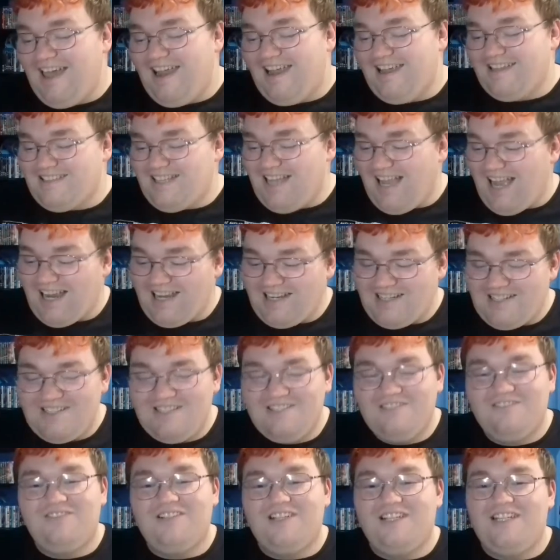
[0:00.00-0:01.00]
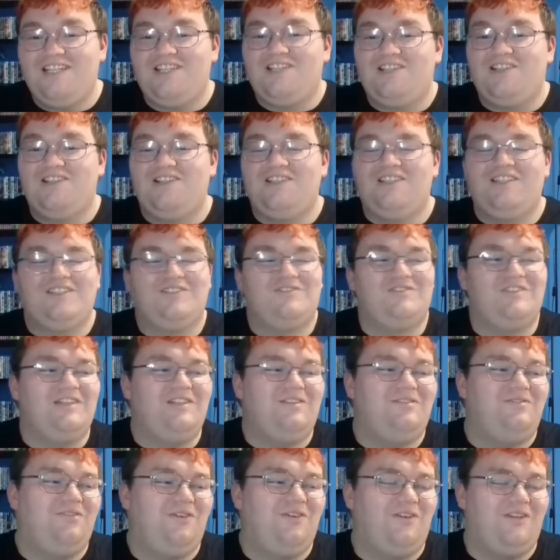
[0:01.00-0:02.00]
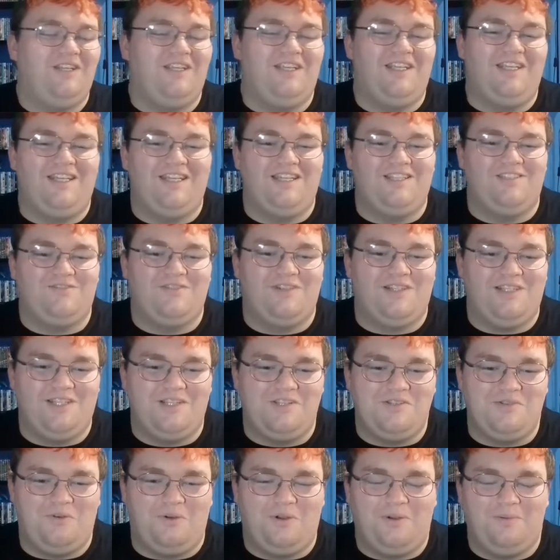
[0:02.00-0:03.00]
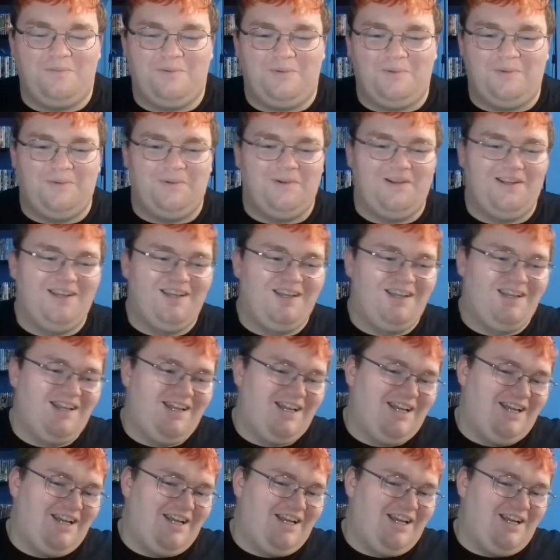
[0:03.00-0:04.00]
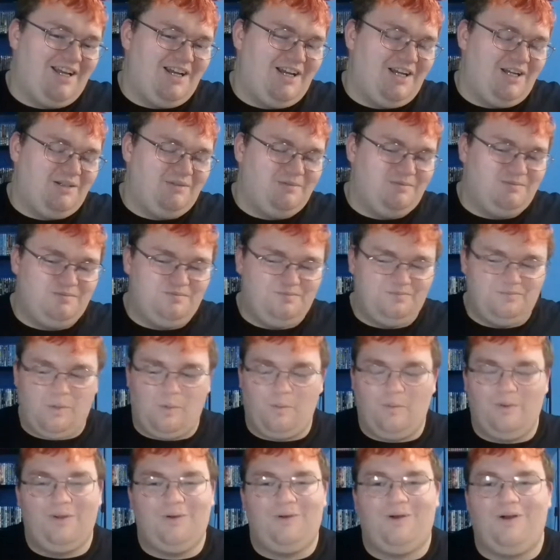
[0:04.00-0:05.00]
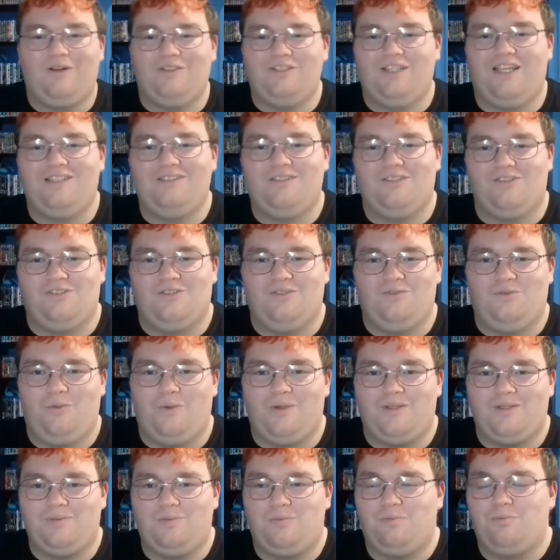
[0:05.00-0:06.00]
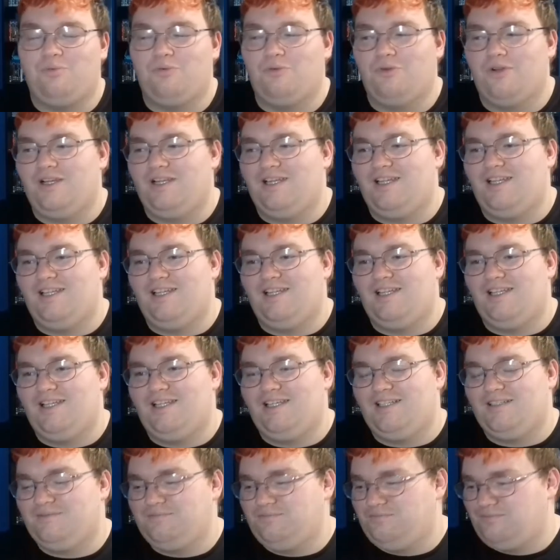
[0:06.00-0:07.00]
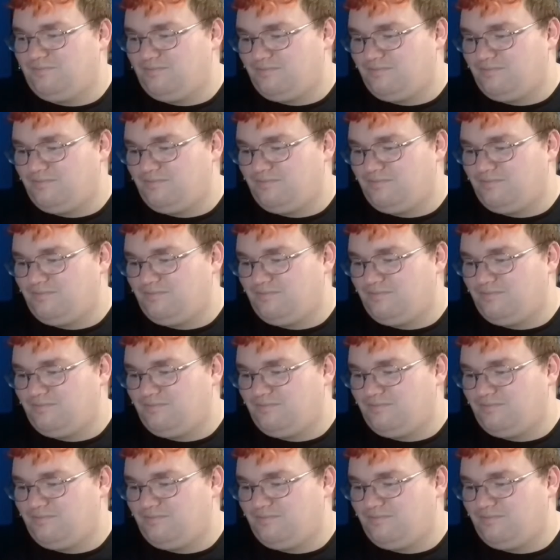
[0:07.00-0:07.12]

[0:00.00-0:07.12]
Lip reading: It's actually really good. It's really funny. It's really enjoyable. Will Arnett does the voice brilliantly.